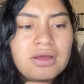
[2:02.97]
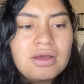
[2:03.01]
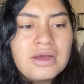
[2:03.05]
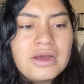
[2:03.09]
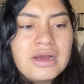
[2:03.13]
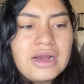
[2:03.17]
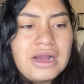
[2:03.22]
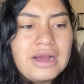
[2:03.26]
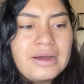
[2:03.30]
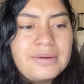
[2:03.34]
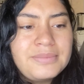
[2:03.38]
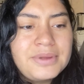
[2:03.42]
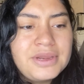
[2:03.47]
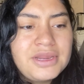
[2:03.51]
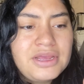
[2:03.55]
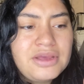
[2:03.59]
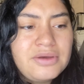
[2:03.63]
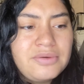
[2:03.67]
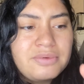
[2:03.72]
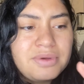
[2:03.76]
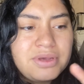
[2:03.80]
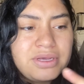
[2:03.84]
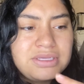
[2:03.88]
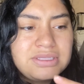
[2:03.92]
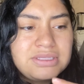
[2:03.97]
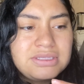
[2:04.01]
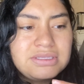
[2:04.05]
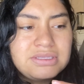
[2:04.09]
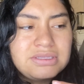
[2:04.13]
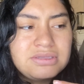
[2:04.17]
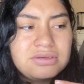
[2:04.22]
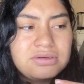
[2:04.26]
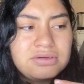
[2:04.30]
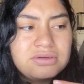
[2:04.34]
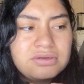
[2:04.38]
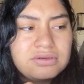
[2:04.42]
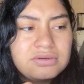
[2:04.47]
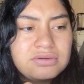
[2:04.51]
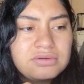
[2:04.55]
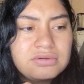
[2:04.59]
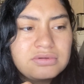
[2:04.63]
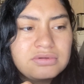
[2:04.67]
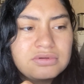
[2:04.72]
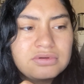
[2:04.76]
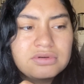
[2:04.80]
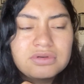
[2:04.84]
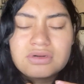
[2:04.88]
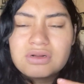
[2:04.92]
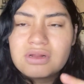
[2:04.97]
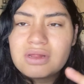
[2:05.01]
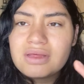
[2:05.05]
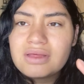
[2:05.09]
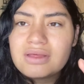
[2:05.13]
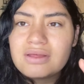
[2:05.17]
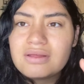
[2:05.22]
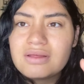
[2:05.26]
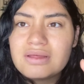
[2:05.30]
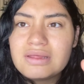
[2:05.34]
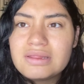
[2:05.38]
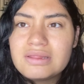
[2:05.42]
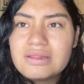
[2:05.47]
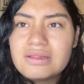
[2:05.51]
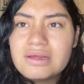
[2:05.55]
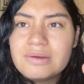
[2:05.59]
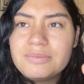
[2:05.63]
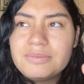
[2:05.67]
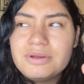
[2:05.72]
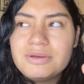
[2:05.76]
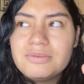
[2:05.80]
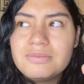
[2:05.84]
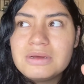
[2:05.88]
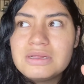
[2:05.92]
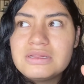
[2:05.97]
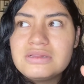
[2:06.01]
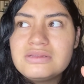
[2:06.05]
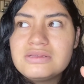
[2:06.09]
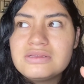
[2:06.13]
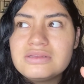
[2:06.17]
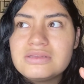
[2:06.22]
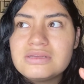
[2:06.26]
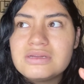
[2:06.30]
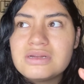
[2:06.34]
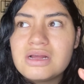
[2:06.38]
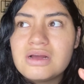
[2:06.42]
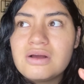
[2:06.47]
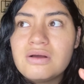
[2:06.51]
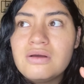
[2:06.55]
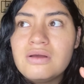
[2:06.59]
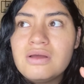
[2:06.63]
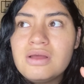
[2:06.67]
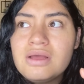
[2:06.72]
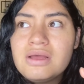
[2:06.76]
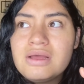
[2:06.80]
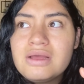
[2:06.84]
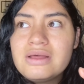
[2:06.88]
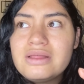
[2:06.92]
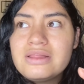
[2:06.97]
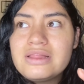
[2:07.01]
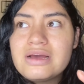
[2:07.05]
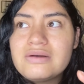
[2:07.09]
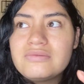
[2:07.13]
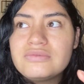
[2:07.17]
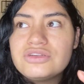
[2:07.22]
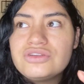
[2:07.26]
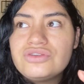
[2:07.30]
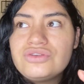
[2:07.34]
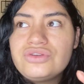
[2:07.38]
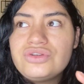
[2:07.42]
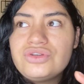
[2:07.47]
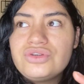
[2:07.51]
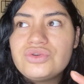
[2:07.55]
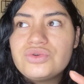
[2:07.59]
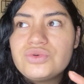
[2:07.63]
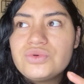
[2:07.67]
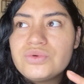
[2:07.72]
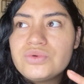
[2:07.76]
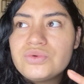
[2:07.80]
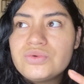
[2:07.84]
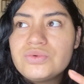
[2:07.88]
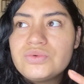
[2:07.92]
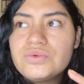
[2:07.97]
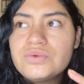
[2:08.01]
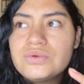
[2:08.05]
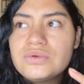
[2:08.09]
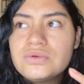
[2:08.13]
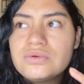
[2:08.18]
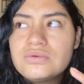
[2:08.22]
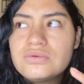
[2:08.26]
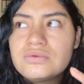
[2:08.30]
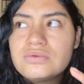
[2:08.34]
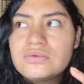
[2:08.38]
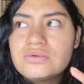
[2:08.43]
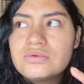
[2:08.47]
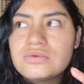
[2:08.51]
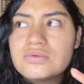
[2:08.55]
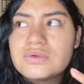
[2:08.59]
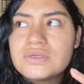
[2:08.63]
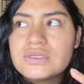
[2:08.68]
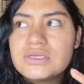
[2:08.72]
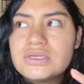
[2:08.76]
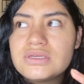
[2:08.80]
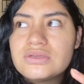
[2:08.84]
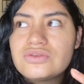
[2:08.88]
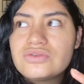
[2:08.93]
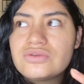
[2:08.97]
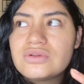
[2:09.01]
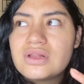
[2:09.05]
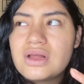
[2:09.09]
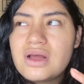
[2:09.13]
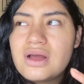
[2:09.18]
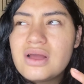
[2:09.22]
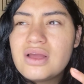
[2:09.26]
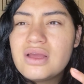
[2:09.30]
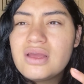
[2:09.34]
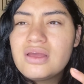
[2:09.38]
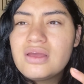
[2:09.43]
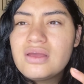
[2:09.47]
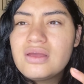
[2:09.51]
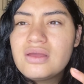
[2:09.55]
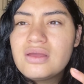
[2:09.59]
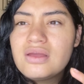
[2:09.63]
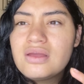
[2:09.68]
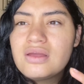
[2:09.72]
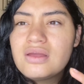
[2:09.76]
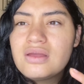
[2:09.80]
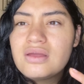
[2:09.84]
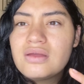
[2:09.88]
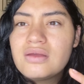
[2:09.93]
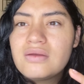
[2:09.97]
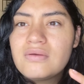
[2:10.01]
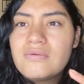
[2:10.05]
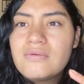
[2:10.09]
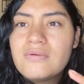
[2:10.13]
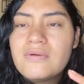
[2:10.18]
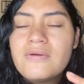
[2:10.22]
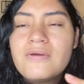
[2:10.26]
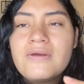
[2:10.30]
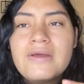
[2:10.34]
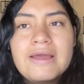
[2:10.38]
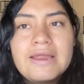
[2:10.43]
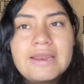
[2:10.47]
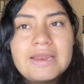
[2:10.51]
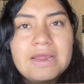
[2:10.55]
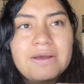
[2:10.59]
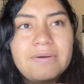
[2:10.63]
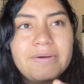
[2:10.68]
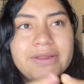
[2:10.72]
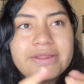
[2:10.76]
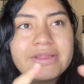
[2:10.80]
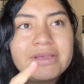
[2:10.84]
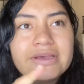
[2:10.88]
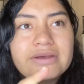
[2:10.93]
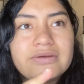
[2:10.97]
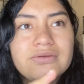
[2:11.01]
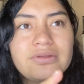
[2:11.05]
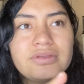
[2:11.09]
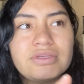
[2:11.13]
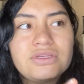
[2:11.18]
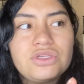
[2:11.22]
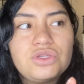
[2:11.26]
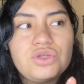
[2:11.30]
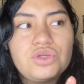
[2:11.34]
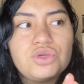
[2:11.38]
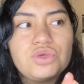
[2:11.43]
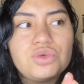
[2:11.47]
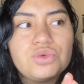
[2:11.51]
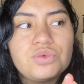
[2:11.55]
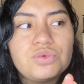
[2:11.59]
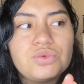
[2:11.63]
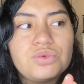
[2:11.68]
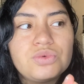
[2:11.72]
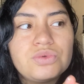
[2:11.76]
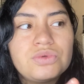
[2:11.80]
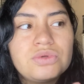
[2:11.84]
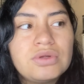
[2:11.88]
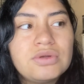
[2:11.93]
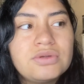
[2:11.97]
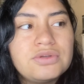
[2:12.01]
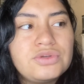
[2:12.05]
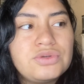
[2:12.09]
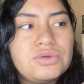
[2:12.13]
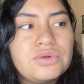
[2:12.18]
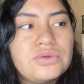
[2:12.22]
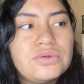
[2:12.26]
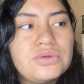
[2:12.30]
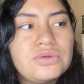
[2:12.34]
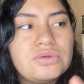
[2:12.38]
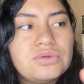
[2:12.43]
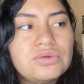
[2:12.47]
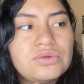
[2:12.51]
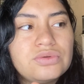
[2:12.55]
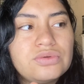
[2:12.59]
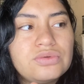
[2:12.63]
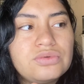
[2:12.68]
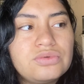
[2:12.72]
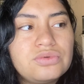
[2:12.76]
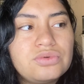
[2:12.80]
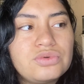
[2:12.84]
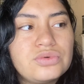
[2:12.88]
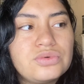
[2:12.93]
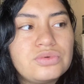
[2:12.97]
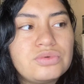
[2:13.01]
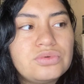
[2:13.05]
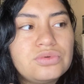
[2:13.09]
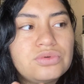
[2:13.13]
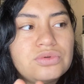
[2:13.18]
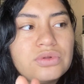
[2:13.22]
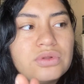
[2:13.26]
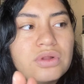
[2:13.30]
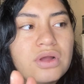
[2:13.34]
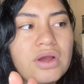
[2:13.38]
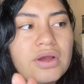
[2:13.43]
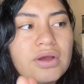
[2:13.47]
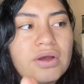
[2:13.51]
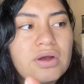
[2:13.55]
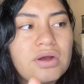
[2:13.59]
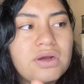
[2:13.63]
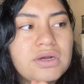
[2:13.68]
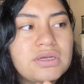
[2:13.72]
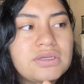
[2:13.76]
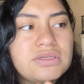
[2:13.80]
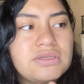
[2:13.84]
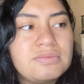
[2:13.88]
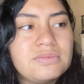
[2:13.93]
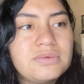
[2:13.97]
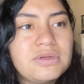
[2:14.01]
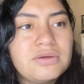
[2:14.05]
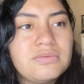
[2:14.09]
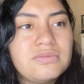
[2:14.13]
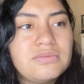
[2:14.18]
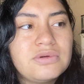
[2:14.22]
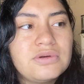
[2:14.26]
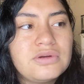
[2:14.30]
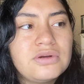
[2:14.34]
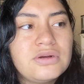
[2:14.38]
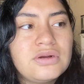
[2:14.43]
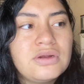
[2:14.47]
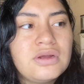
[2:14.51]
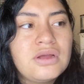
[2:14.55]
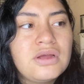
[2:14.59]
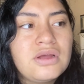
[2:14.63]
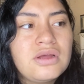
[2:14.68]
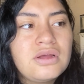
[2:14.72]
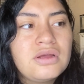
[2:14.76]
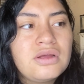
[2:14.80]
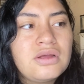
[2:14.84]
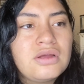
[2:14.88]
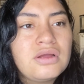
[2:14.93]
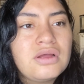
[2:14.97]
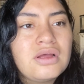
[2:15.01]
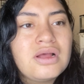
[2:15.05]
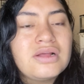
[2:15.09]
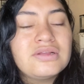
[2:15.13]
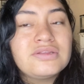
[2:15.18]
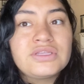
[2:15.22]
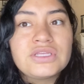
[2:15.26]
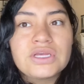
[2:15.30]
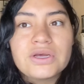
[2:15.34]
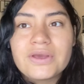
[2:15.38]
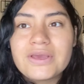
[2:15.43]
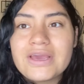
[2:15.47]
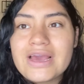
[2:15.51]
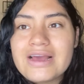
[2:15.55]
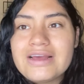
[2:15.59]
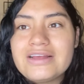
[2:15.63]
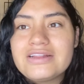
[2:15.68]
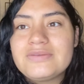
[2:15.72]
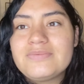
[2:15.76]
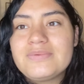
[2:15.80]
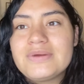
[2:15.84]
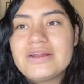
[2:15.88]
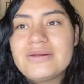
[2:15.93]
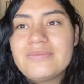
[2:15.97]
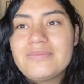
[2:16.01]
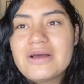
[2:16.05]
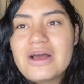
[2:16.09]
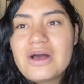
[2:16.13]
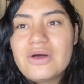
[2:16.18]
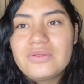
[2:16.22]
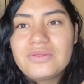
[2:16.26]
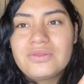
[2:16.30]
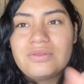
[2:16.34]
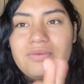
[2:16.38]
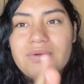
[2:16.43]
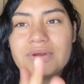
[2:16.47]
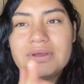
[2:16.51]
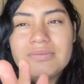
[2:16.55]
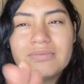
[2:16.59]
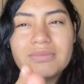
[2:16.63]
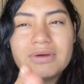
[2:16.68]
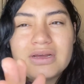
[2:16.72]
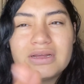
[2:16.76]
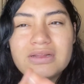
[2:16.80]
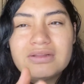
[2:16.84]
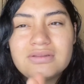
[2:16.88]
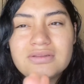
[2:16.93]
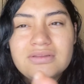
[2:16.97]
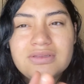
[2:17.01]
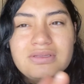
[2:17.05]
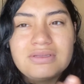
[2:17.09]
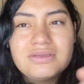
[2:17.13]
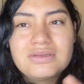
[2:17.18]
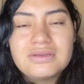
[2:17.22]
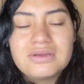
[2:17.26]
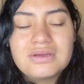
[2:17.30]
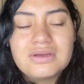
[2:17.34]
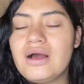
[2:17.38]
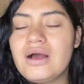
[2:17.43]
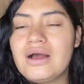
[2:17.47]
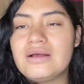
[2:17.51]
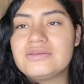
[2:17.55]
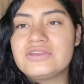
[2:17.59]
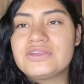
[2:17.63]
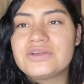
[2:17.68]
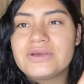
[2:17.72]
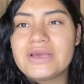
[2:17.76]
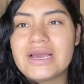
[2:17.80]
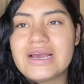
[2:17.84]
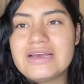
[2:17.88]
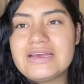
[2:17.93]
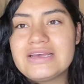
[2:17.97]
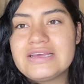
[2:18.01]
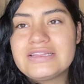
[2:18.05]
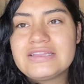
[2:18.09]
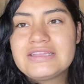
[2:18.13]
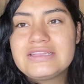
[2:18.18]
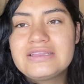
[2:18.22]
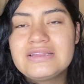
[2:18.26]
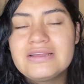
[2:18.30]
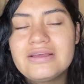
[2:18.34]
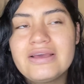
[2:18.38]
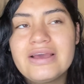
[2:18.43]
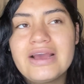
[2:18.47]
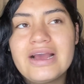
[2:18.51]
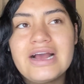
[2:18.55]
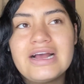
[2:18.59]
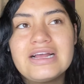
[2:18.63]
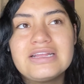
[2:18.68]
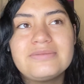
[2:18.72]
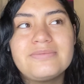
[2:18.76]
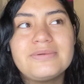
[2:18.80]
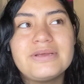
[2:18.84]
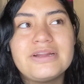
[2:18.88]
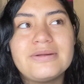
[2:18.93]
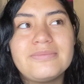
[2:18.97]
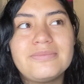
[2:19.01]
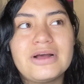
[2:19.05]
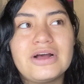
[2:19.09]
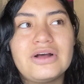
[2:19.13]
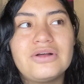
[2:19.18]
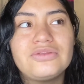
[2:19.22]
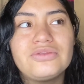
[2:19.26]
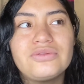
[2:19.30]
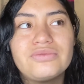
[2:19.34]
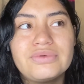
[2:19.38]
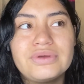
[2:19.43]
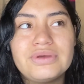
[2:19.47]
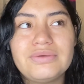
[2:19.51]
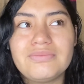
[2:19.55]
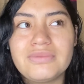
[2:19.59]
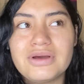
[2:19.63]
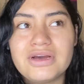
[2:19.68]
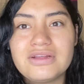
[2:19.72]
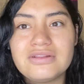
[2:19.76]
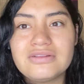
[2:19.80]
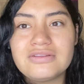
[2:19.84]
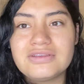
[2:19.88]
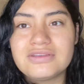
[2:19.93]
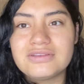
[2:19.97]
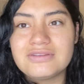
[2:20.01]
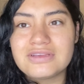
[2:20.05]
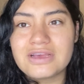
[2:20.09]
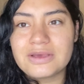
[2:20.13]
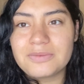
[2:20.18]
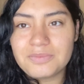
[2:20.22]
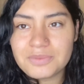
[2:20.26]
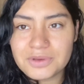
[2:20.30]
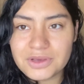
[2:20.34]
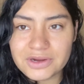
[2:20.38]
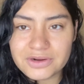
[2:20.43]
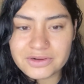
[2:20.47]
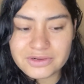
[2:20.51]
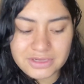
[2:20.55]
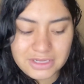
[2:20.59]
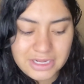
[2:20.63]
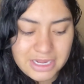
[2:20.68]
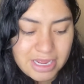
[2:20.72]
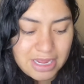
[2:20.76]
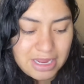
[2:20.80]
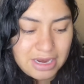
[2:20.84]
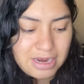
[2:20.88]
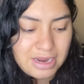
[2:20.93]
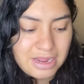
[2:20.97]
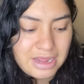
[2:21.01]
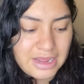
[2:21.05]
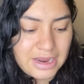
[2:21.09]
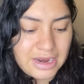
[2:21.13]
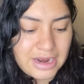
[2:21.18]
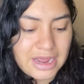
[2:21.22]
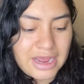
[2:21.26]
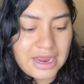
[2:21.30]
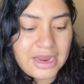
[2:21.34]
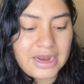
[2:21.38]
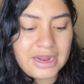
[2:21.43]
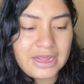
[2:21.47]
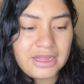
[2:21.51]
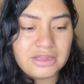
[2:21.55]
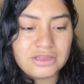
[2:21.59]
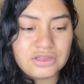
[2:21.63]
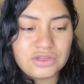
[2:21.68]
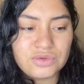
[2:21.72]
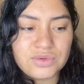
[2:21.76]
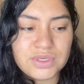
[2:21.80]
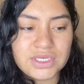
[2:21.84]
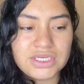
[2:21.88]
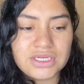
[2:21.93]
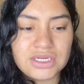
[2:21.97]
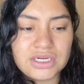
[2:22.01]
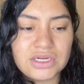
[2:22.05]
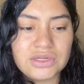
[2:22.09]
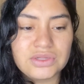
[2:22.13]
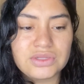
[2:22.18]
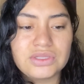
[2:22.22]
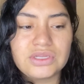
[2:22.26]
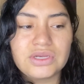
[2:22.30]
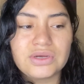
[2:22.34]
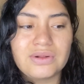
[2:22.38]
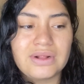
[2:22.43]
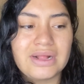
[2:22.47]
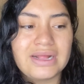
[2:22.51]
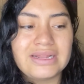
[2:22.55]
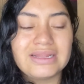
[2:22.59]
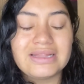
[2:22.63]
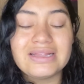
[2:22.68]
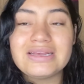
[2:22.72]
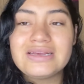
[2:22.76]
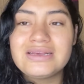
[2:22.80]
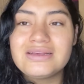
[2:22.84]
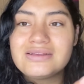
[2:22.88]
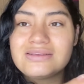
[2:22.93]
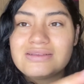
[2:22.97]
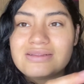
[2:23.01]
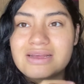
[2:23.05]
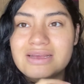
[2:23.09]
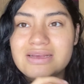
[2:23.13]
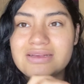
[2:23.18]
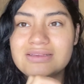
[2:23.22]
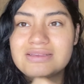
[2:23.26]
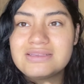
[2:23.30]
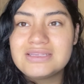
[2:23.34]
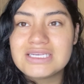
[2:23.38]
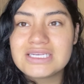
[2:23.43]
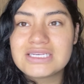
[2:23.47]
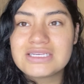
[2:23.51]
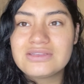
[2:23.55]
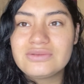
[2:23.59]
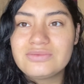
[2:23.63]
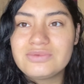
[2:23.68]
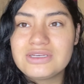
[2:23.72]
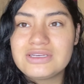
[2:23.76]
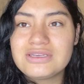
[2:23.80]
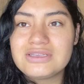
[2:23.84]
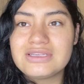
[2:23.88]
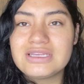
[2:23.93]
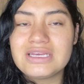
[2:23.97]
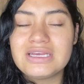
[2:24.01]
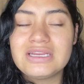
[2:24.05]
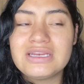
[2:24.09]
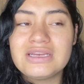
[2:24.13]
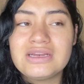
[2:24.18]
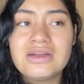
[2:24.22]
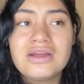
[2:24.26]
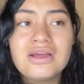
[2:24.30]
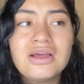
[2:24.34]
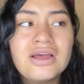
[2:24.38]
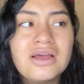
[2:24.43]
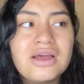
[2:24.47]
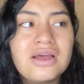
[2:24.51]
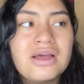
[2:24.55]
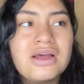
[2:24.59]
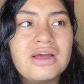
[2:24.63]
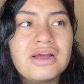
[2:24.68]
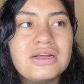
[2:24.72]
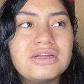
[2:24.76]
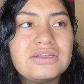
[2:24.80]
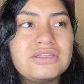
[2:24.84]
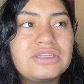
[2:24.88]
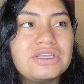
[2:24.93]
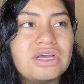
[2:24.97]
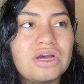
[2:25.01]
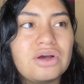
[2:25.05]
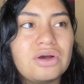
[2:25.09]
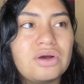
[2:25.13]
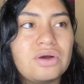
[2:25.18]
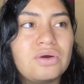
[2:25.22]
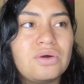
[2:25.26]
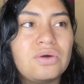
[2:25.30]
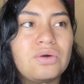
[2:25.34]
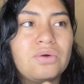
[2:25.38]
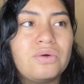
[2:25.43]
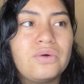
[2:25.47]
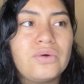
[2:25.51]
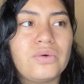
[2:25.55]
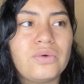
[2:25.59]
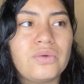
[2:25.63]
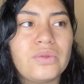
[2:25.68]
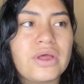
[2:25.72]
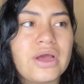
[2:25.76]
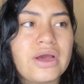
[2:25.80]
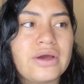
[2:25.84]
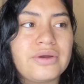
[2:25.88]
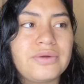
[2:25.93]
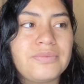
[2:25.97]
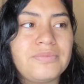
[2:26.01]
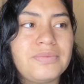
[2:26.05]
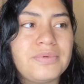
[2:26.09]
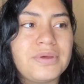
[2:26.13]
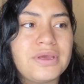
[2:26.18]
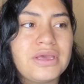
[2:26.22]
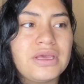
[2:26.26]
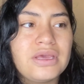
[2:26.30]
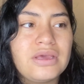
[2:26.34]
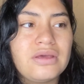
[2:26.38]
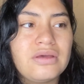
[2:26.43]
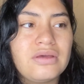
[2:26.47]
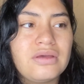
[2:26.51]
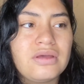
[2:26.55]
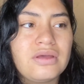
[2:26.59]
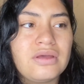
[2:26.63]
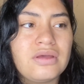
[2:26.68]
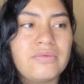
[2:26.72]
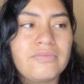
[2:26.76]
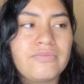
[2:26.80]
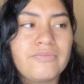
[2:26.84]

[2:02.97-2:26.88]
how many weeks, or like, how many months is it now? That was June, was it July? No, I think it was June, July, August, September. So yeah, it's been about 3 months. So yeah, it has been about 3 months since I pierced it, and I didn't switch it until at least like 6 weeks in. So that would be,